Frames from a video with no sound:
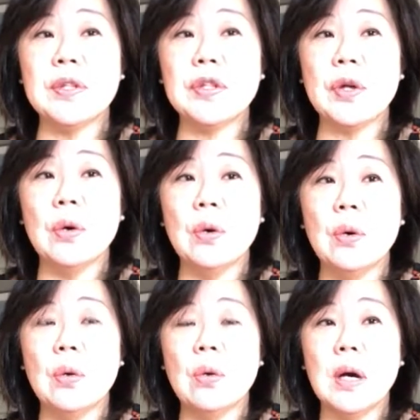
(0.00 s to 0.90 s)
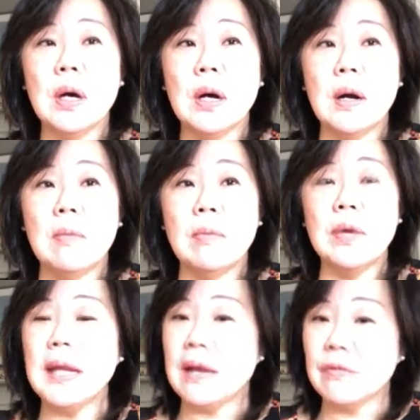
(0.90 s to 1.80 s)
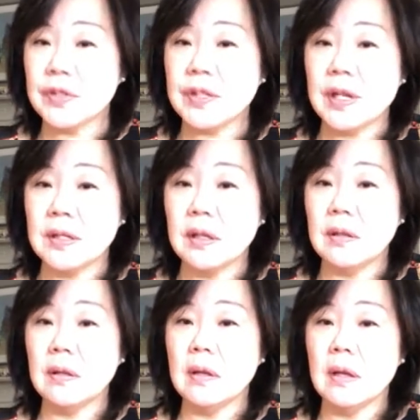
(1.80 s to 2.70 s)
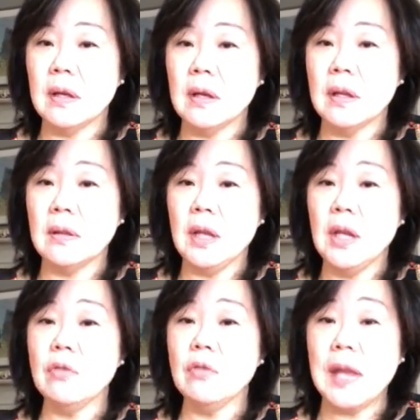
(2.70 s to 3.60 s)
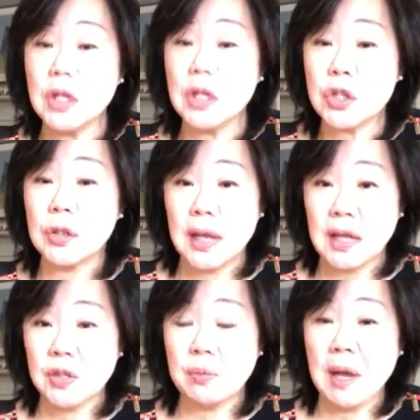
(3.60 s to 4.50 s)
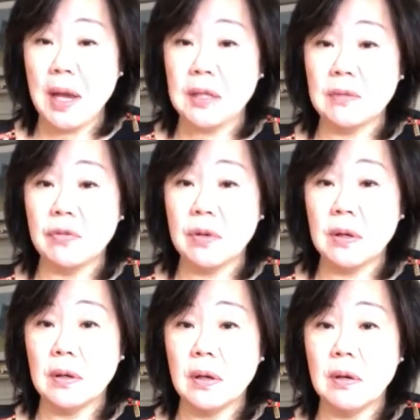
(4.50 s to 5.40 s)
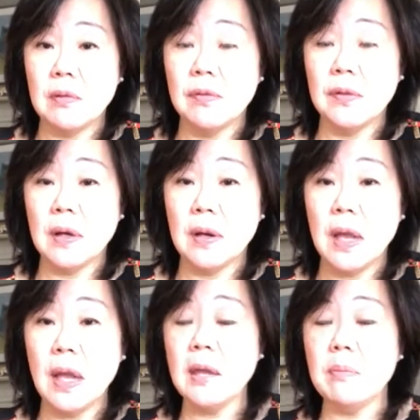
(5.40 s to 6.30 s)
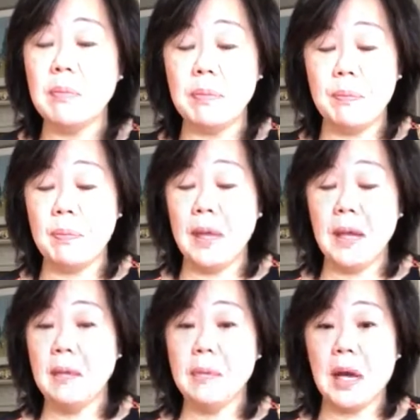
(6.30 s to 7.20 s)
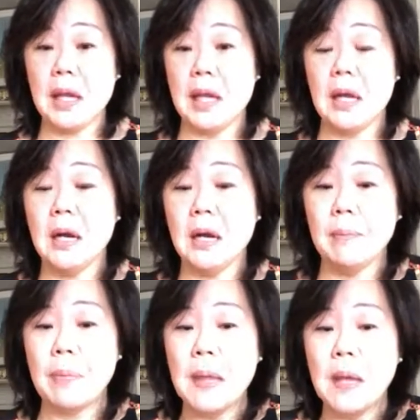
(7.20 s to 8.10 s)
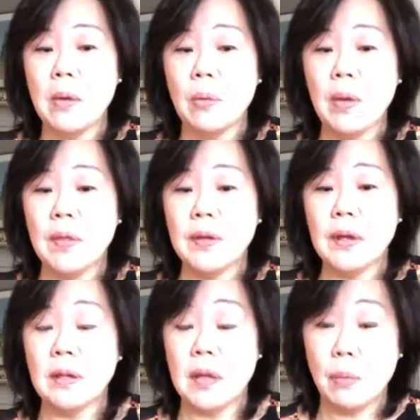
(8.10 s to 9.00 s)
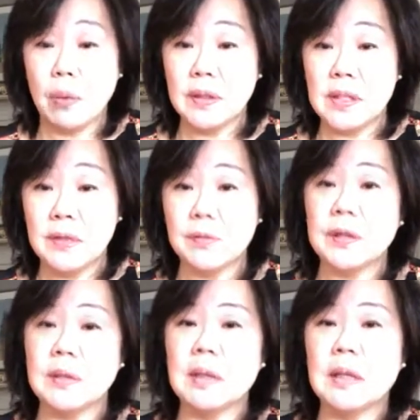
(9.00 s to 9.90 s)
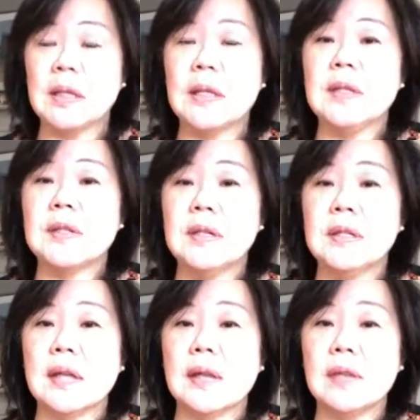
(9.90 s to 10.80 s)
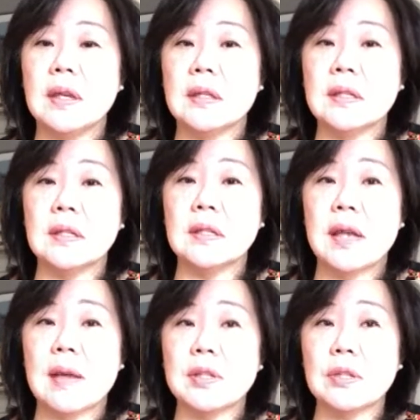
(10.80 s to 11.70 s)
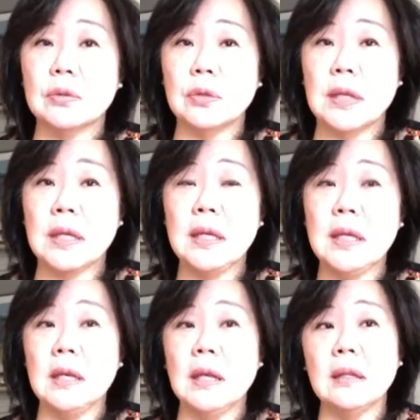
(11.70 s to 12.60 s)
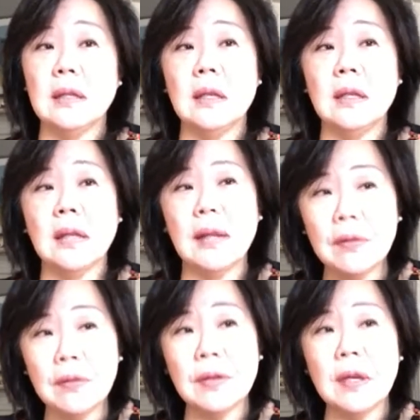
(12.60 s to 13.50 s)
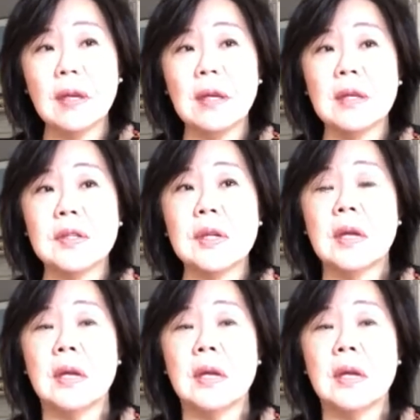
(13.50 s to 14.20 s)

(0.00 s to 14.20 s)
whole really emphasizing the innovation aspect of anybody with different abilities I think is absolutely key. And another thing is,